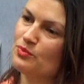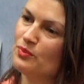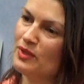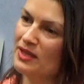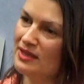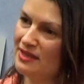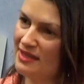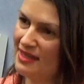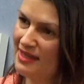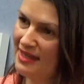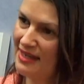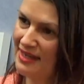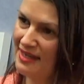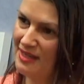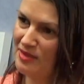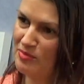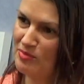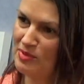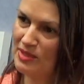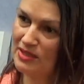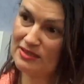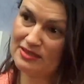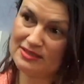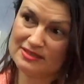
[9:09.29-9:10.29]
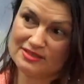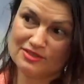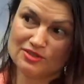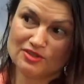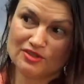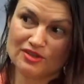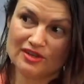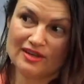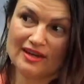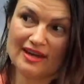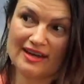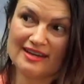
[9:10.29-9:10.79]
within because,
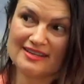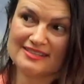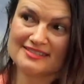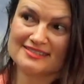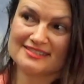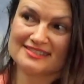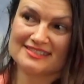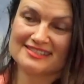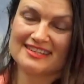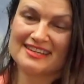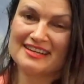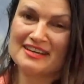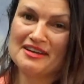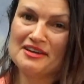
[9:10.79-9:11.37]
as